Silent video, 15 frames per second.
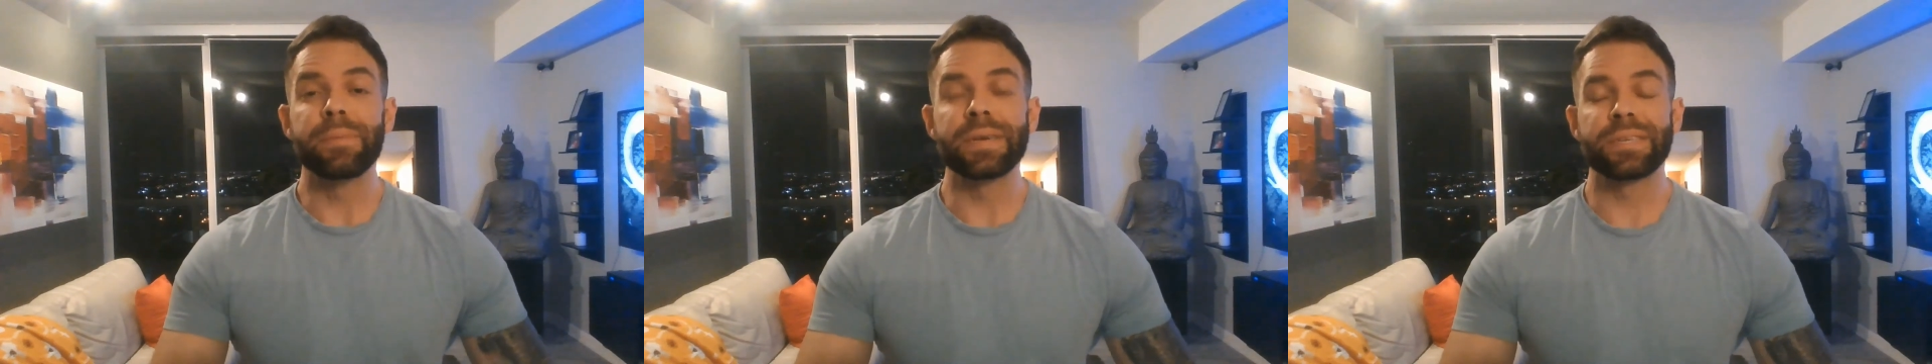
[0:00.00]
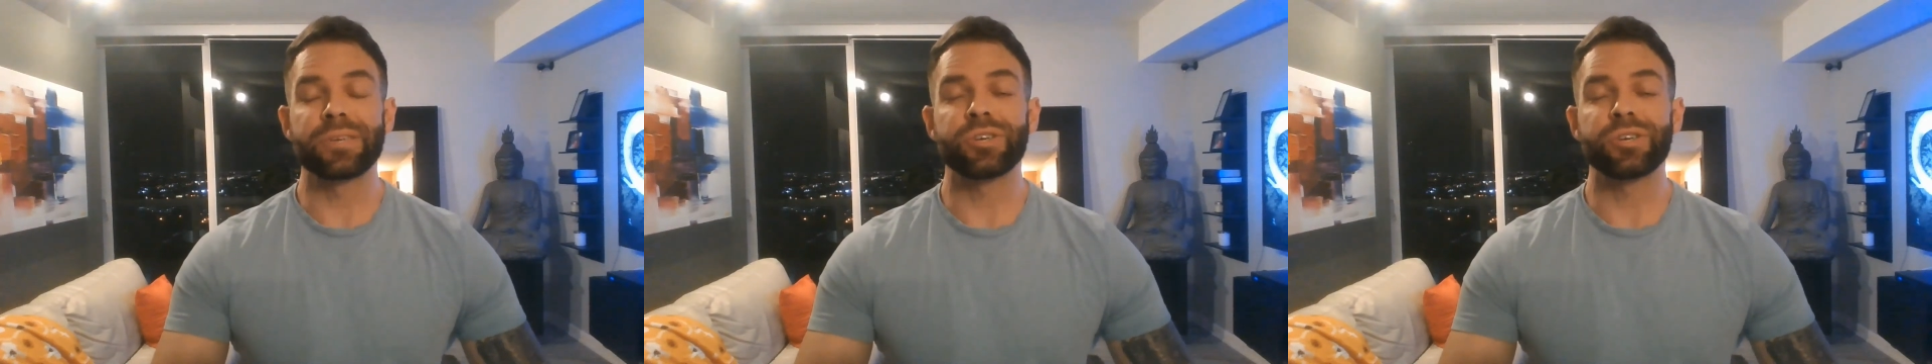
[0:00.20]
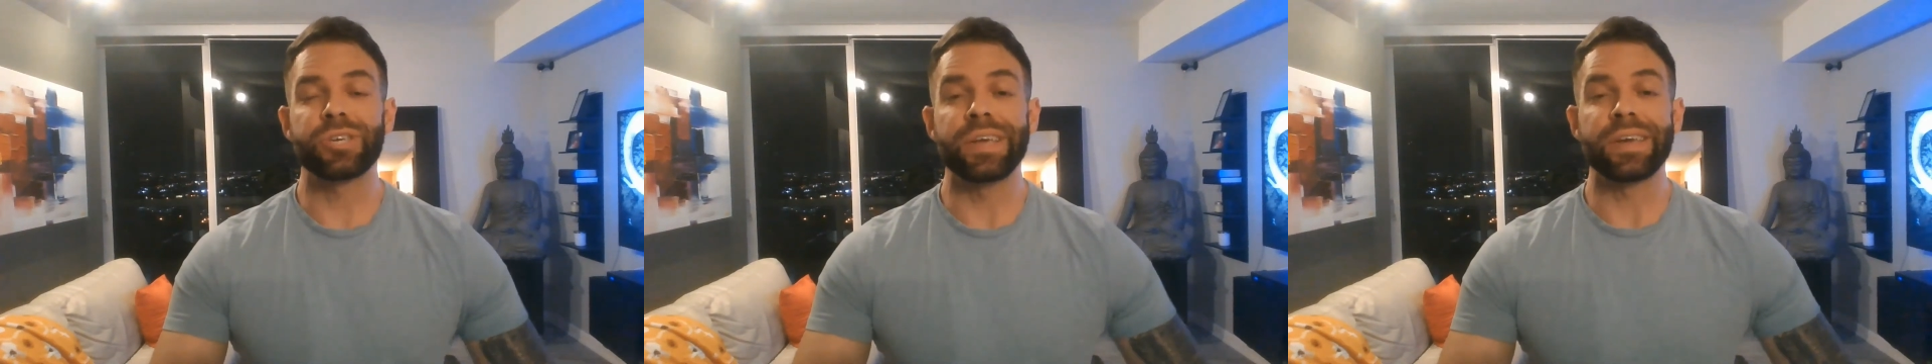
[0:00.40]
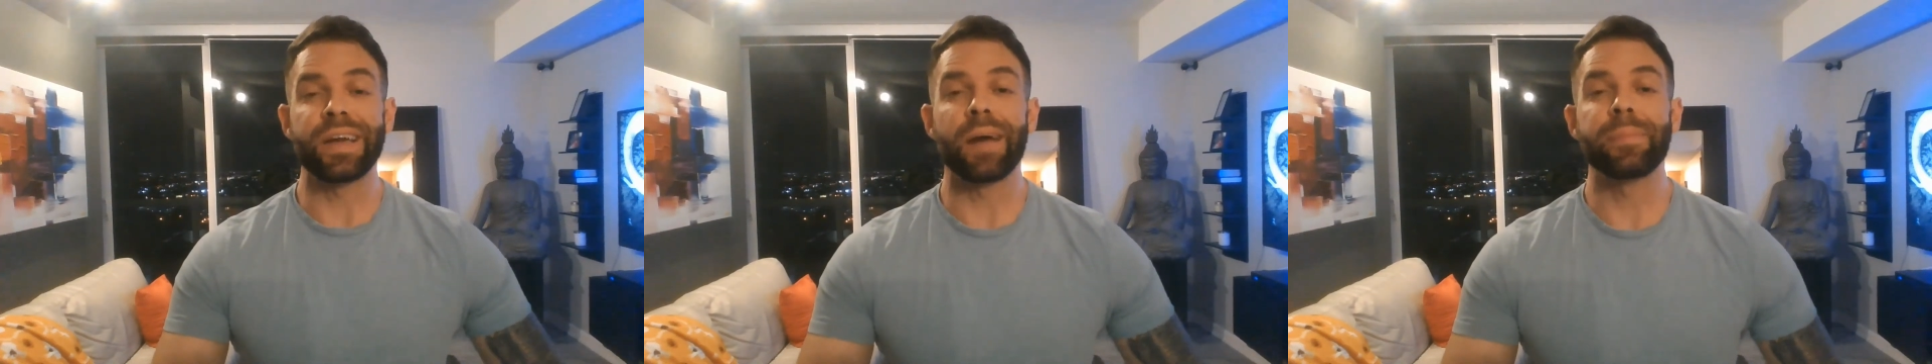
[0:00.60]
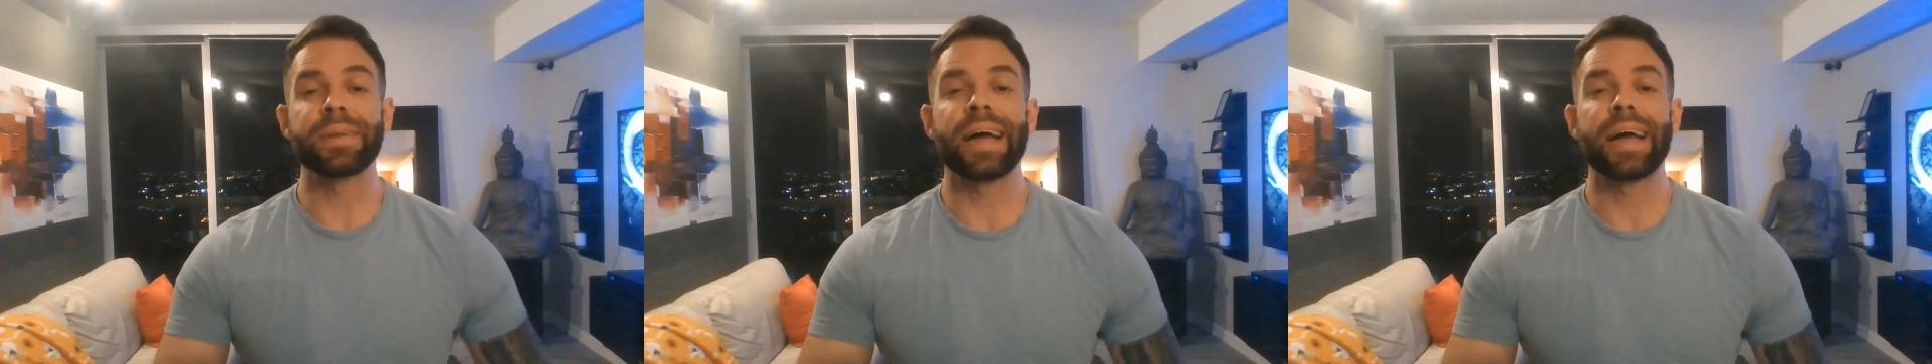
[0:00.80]
Mr. G,
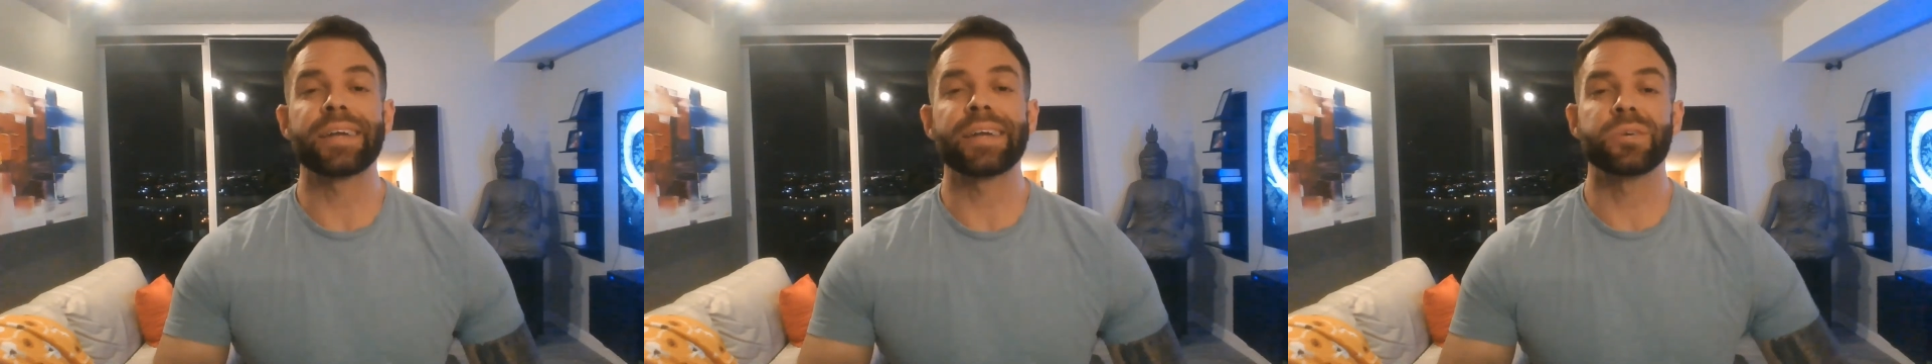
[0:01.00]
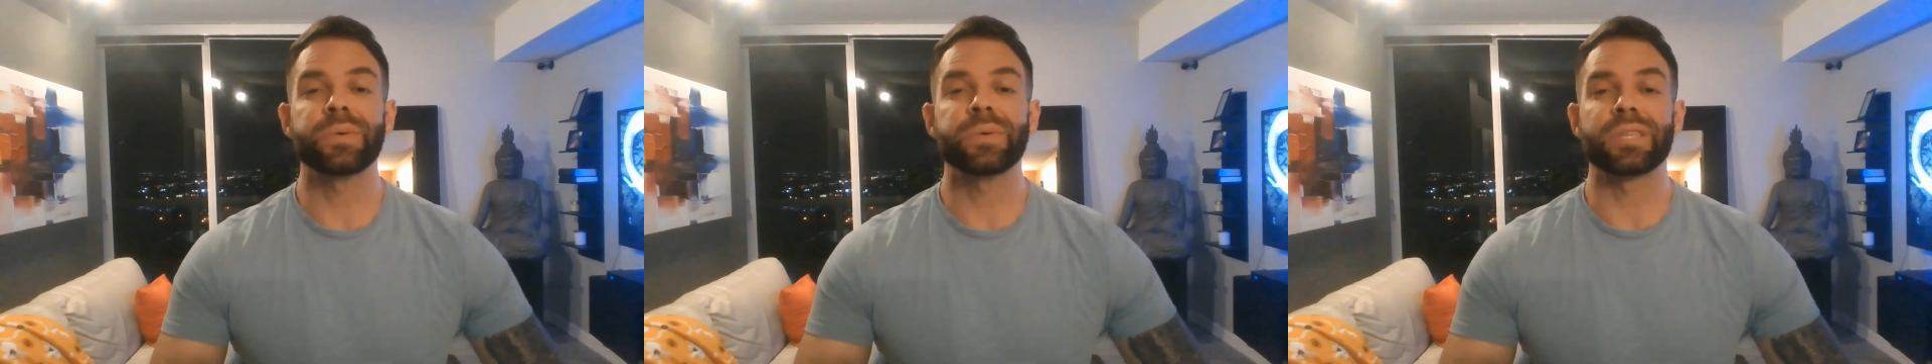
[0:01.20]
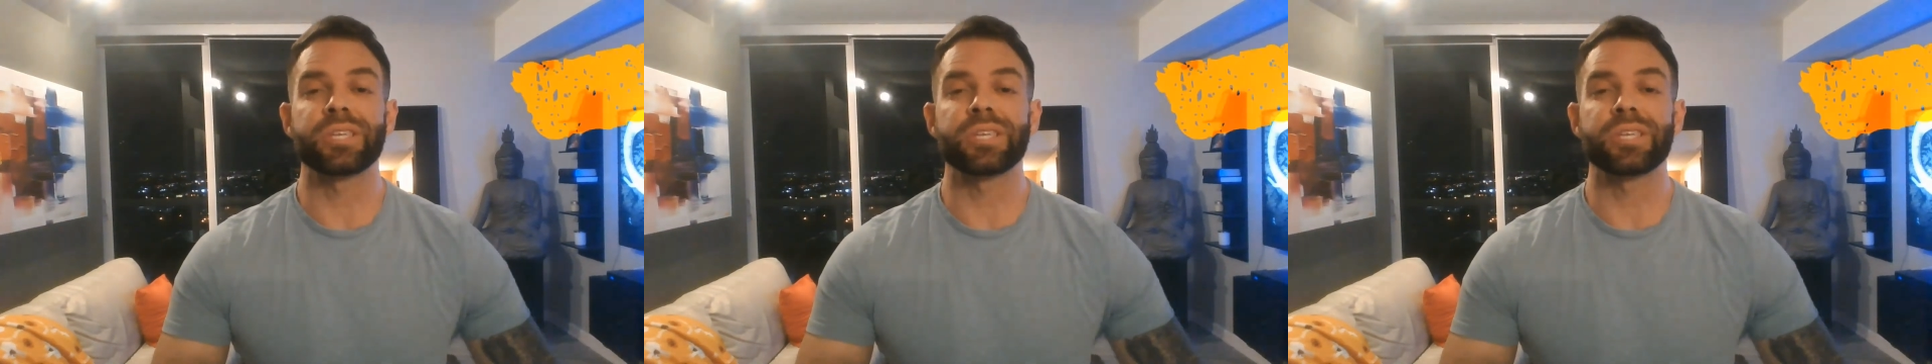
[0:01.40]
coming at you with the